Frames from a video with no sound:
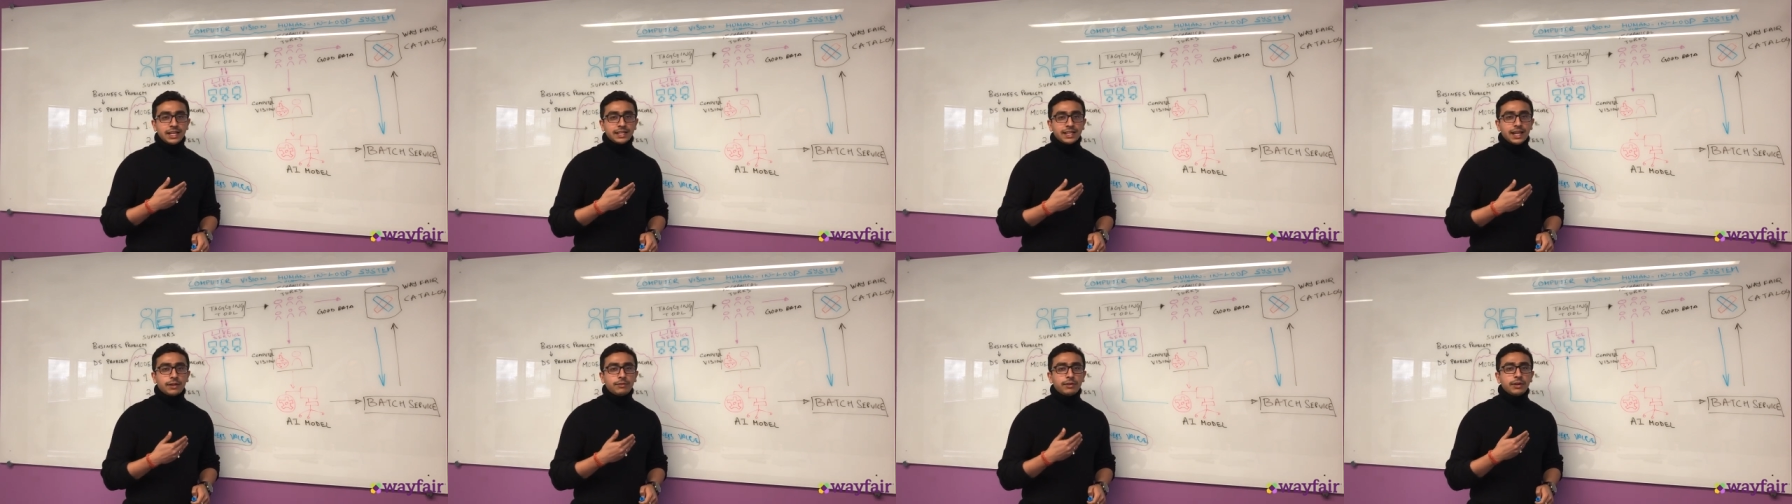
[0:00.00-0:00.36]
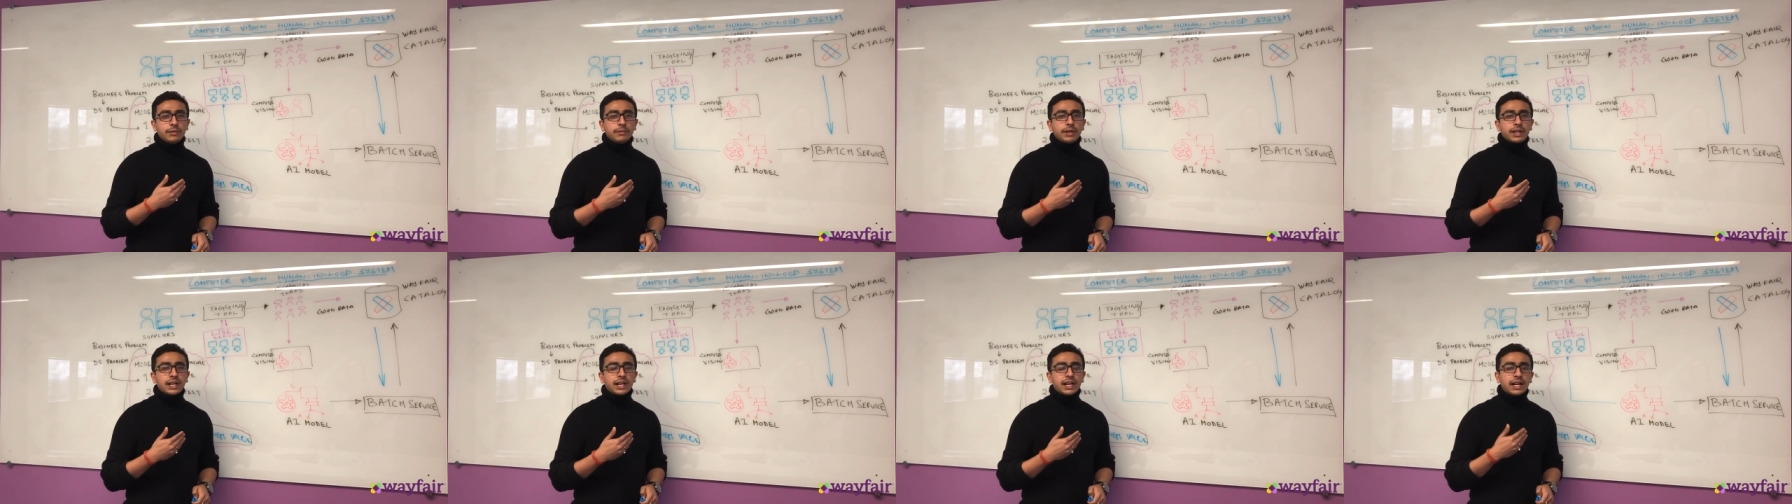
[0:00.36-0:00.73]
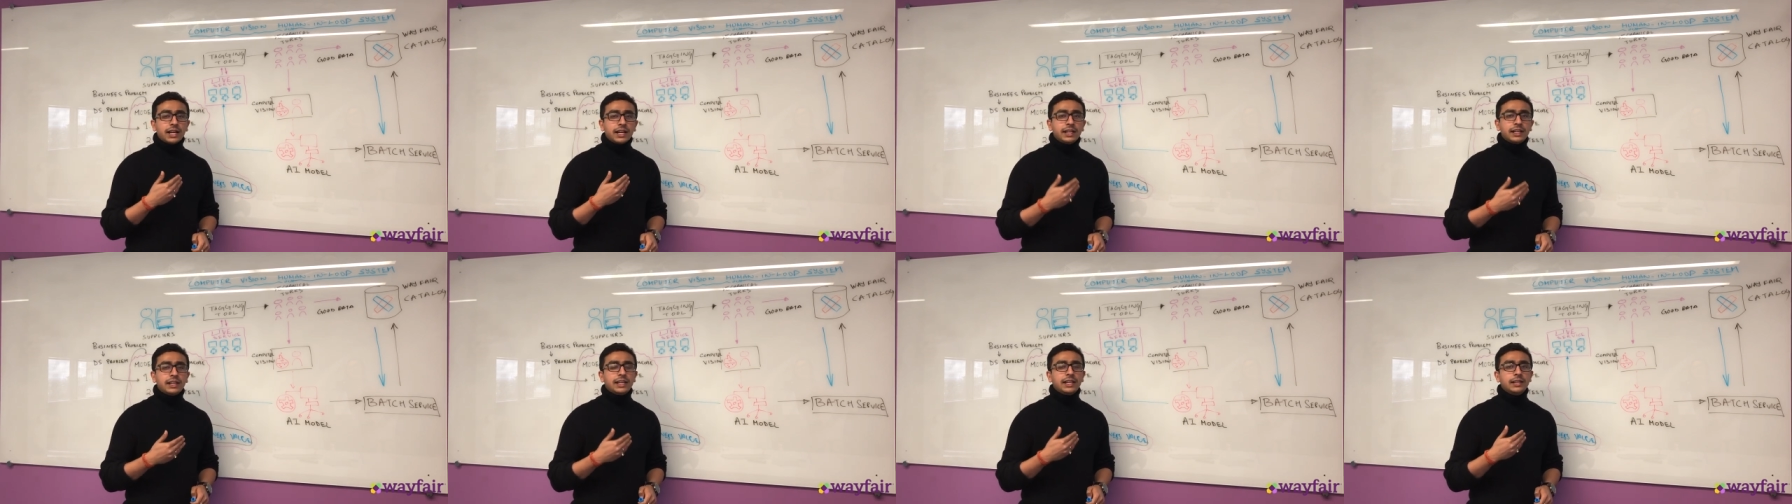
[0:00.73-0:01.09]
that are
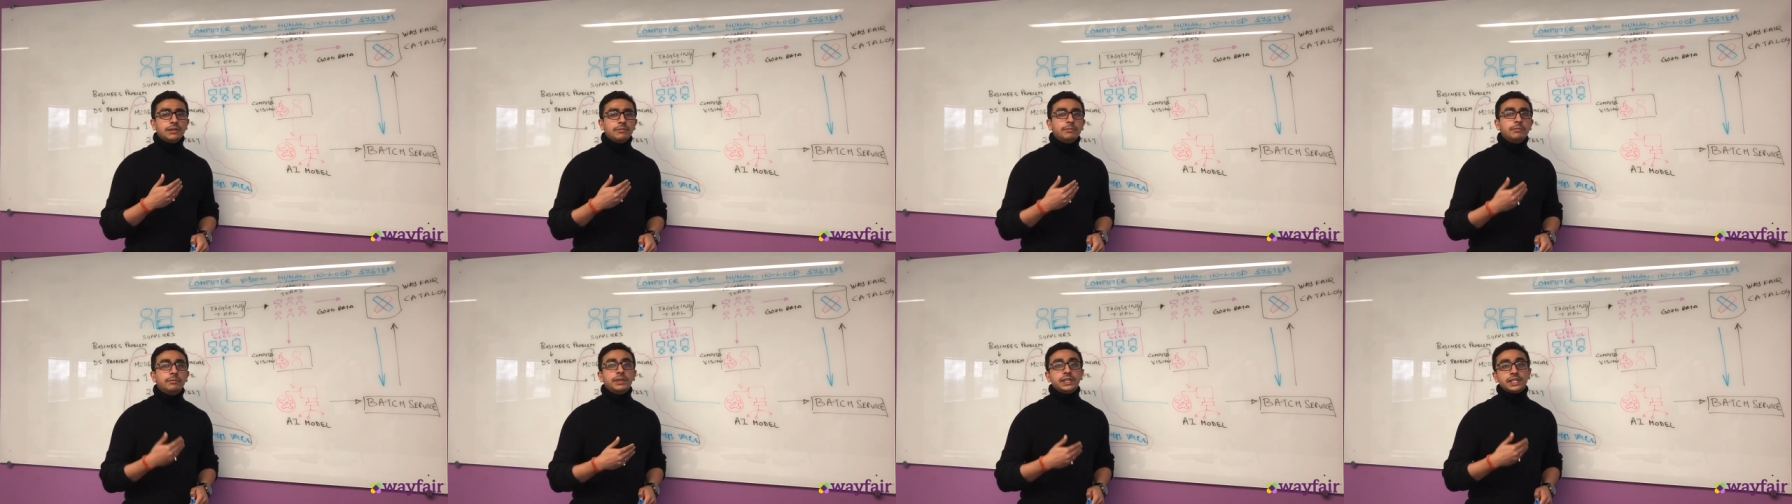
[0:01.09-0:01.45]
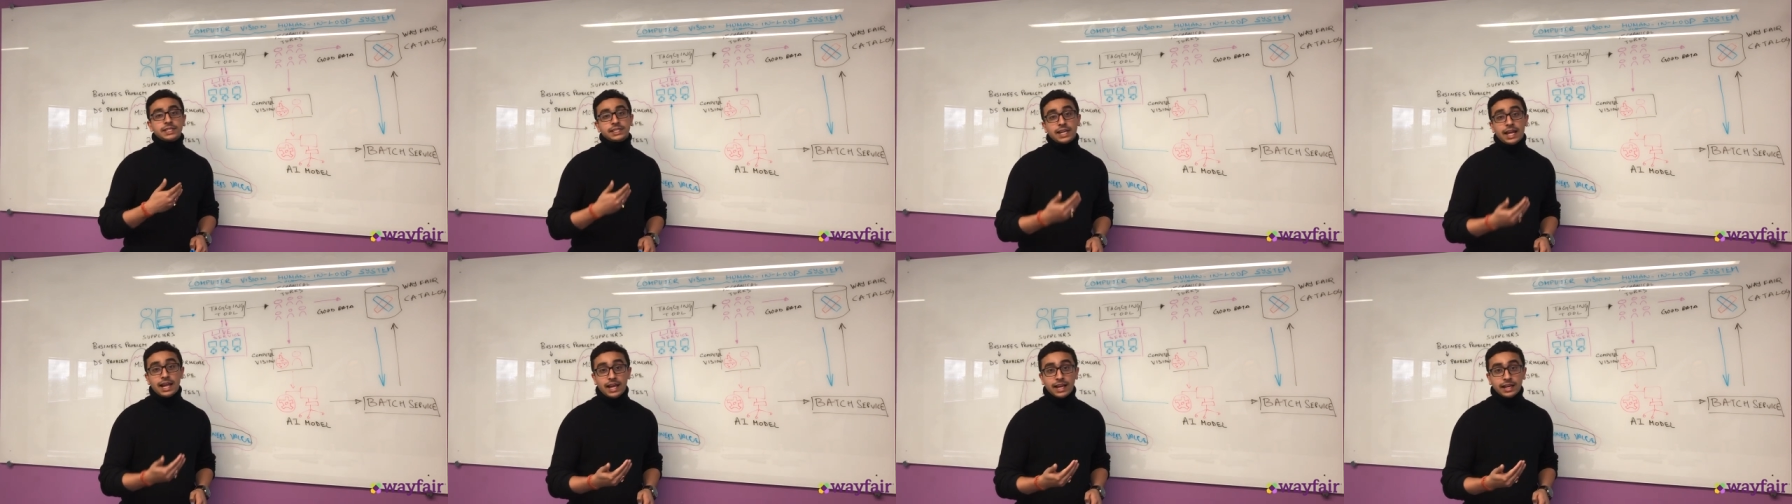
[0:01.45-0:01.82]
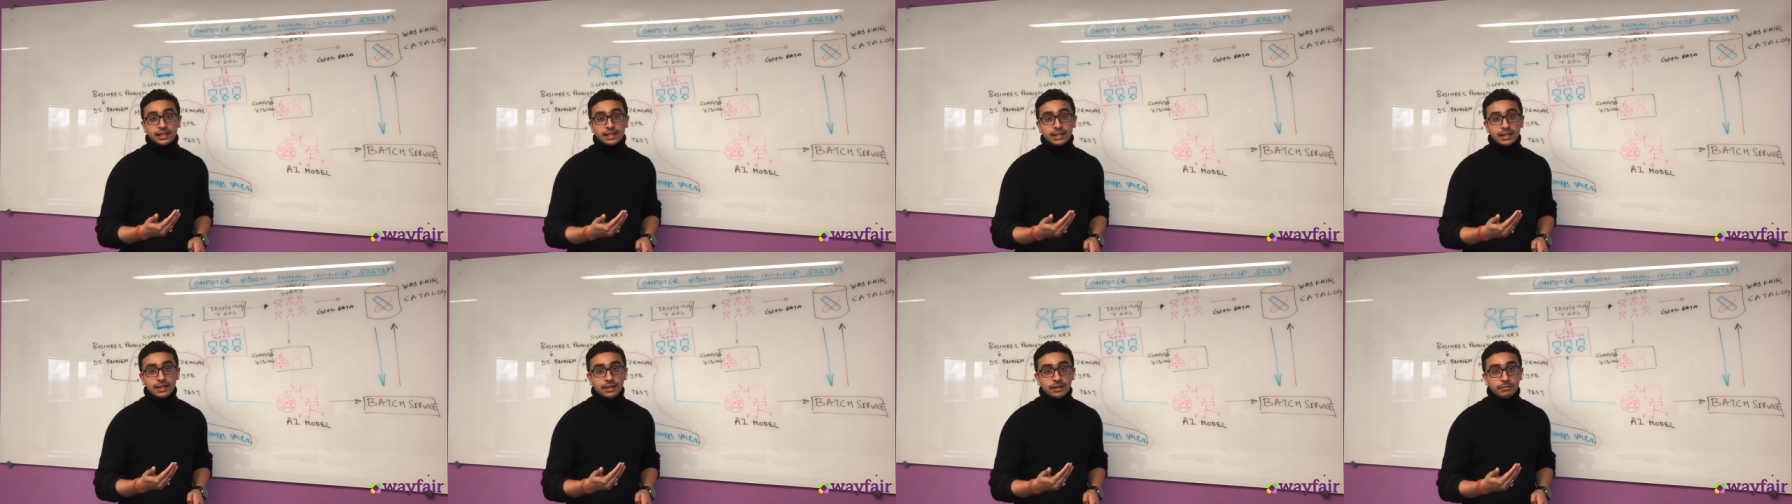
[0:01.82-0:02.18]
currently mistagged